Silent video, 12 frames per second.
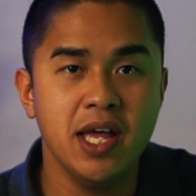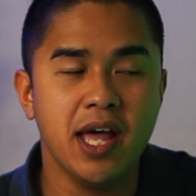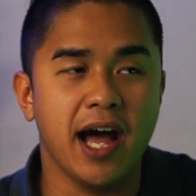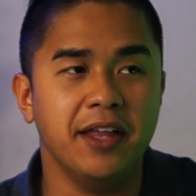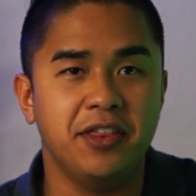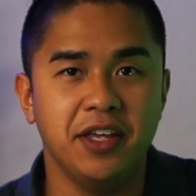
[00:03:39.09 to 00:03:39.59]

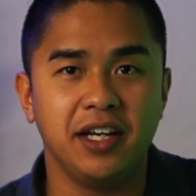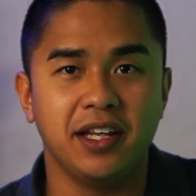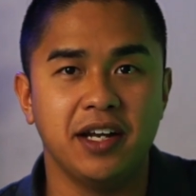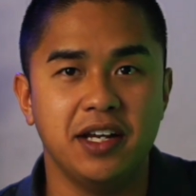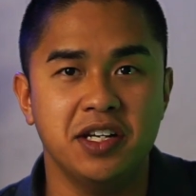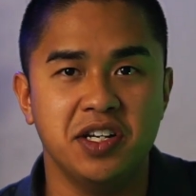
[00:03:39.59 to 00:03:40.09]
I think
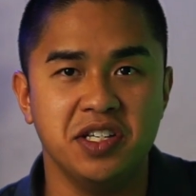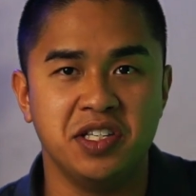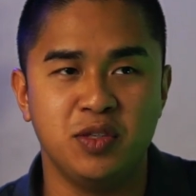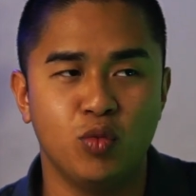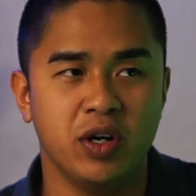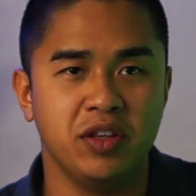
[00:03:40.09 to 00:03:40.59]
that it is
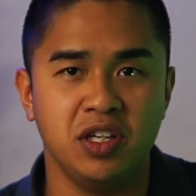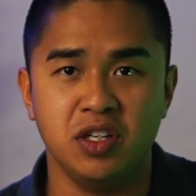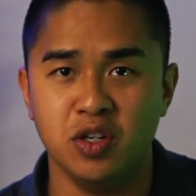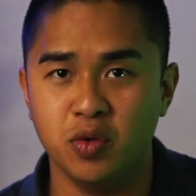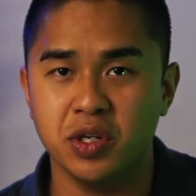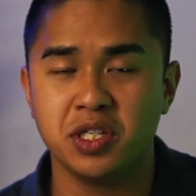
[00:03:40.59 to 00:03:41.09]
one of the
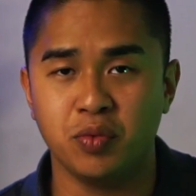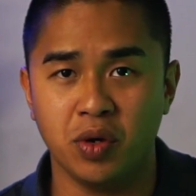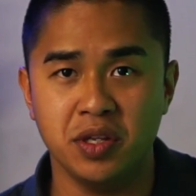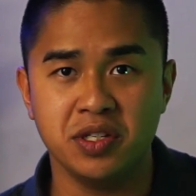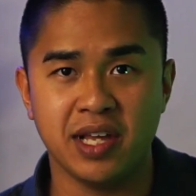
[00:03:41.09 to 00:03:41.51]
newest ones